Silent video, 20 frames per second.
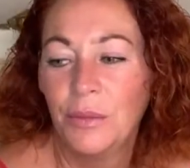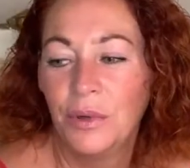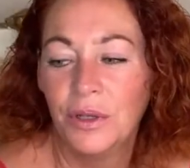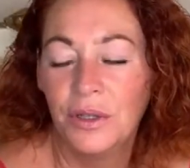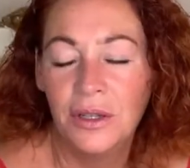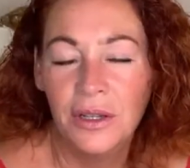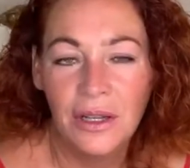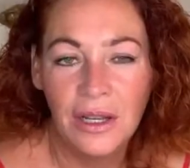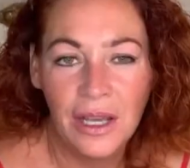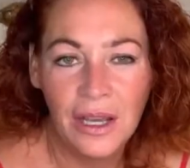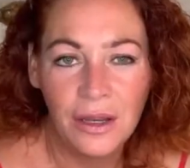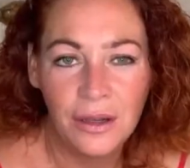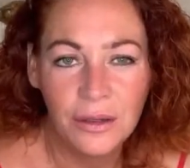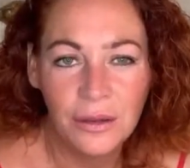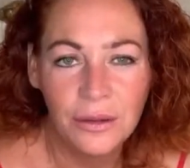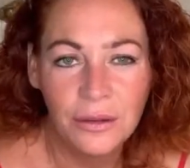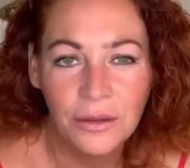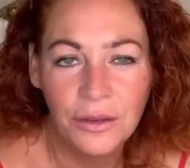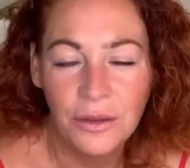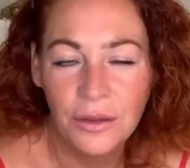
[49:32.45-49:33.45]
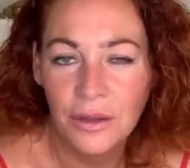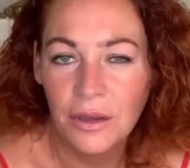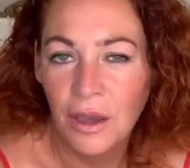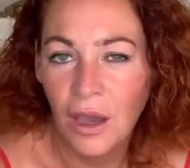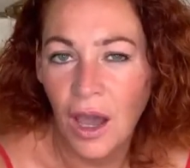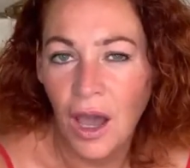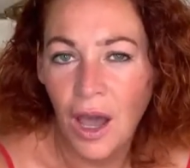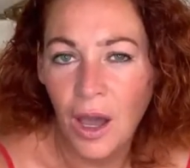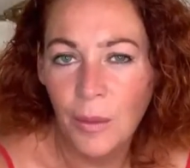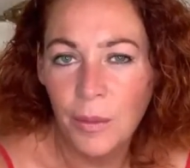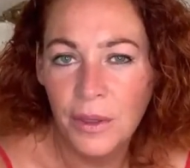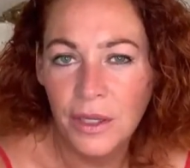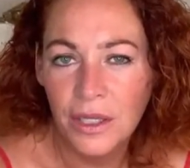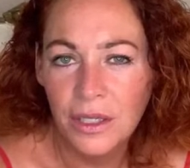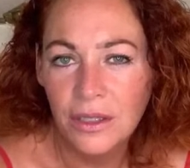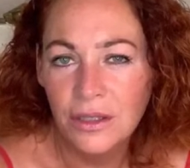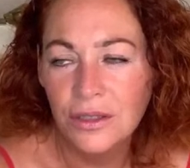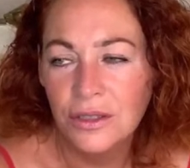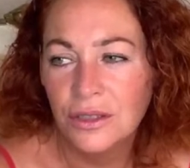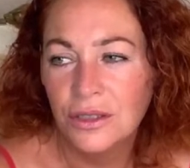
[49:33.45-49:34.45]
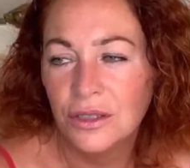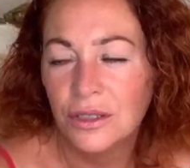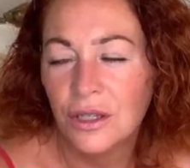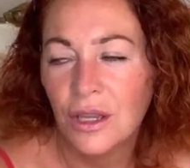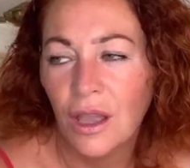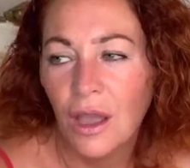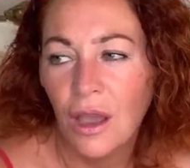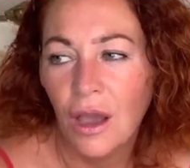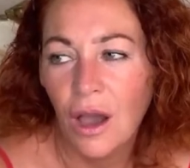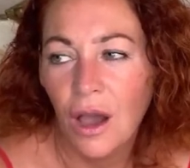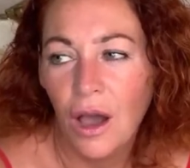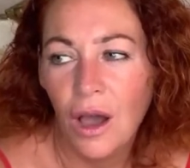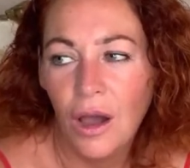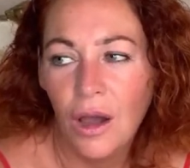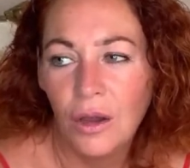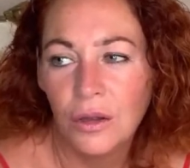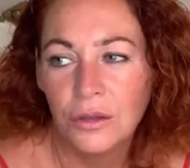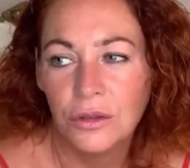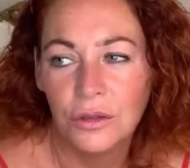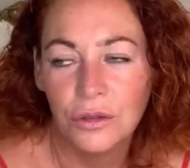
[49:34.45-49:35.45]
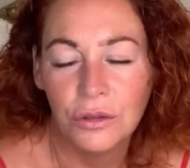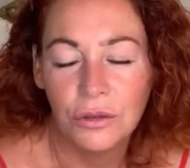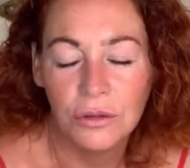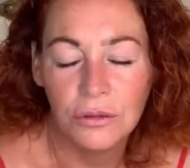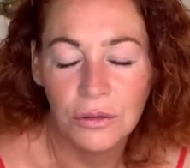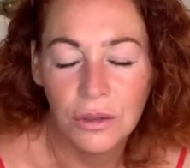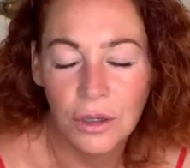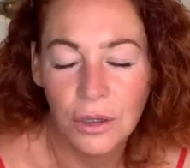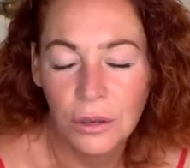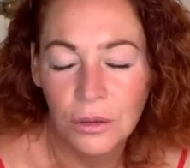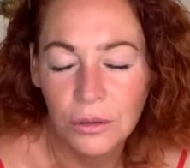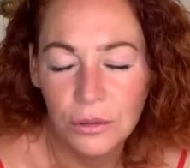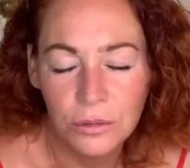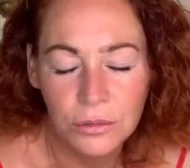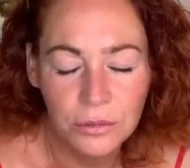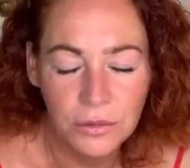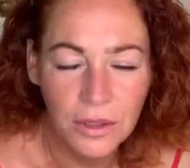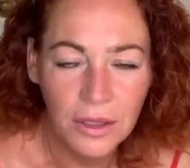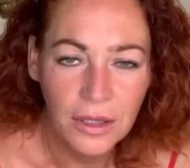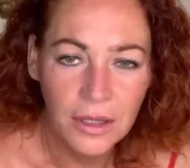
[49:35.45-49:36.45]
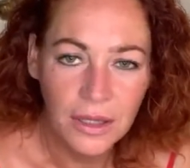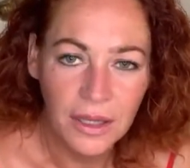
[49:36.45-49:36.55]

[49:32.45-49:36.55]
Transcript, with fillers: putting out the garbage on your own.